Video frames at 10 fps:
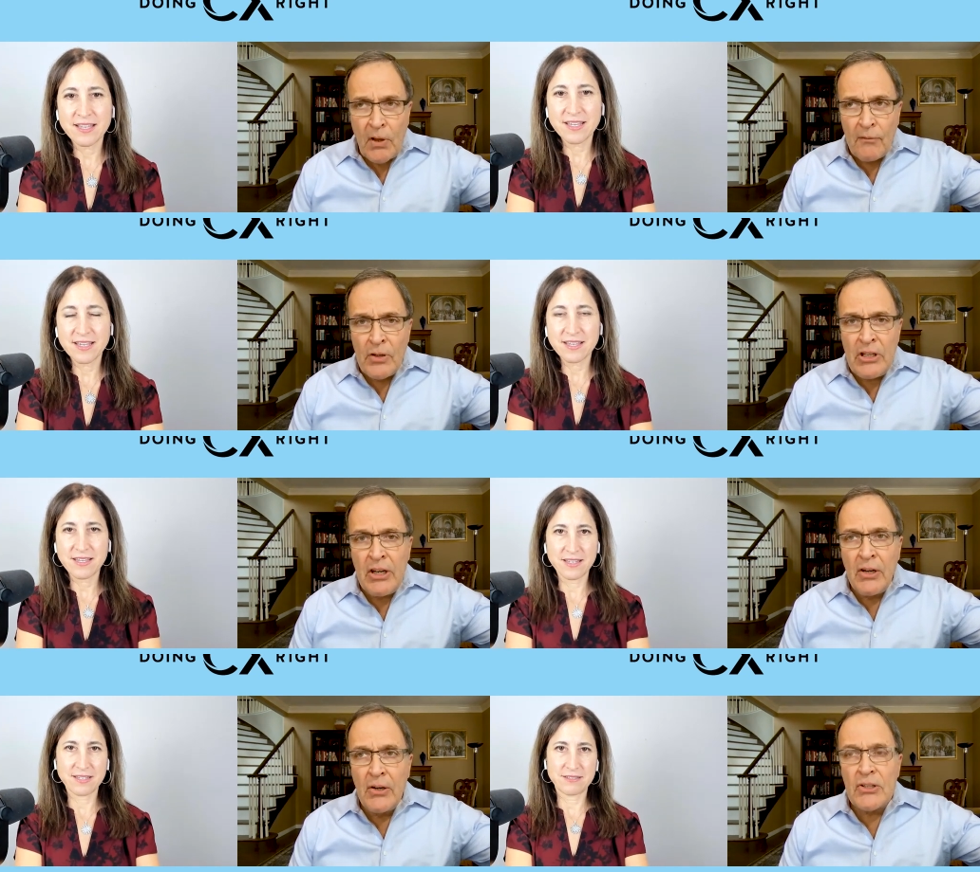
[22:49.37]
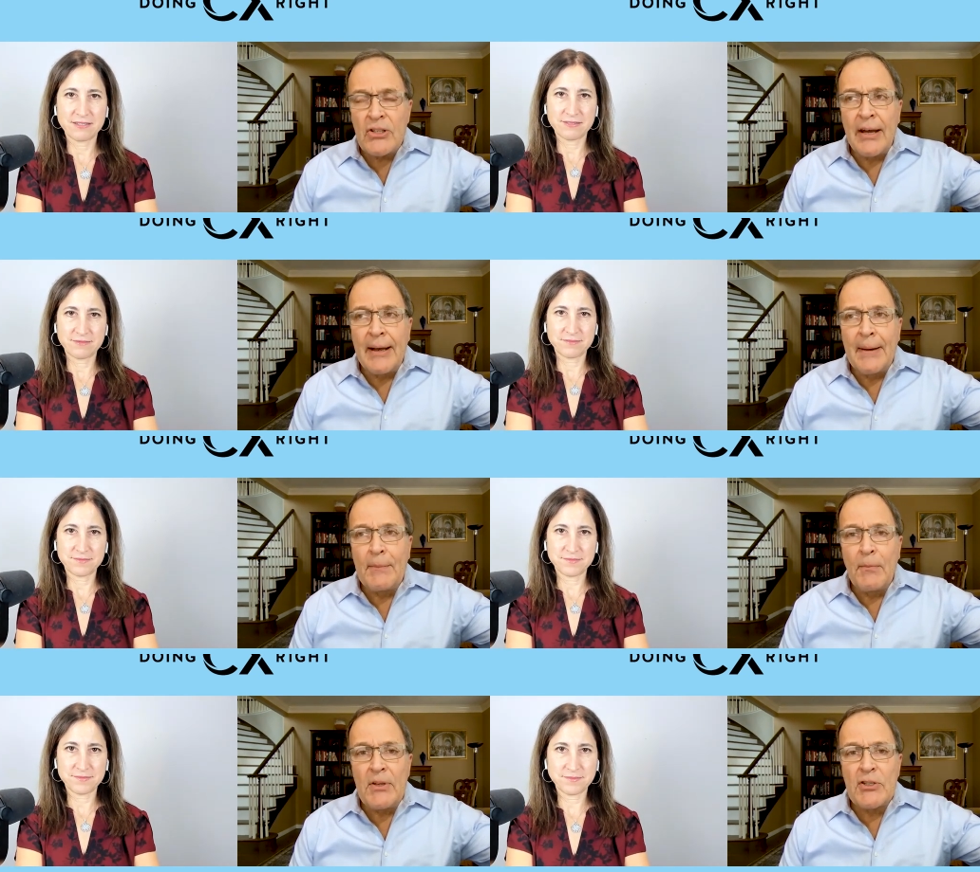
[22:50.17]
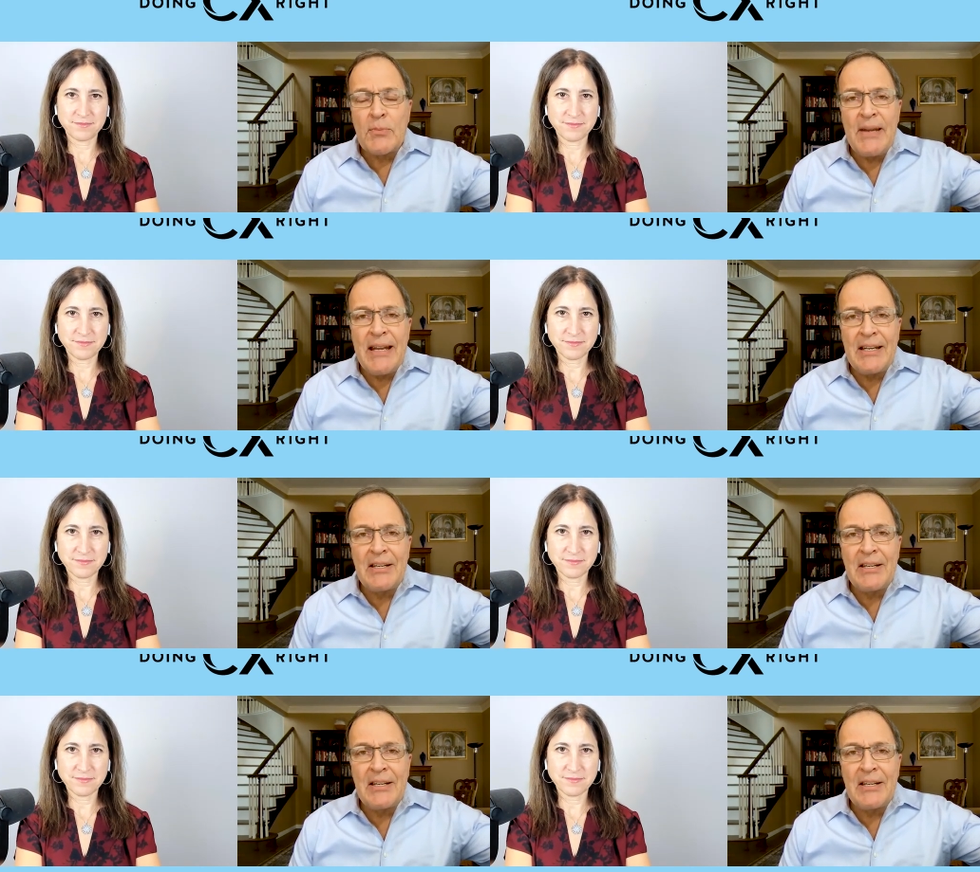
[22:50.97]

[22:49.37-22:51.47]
Speaker 1: For years, um, when speak,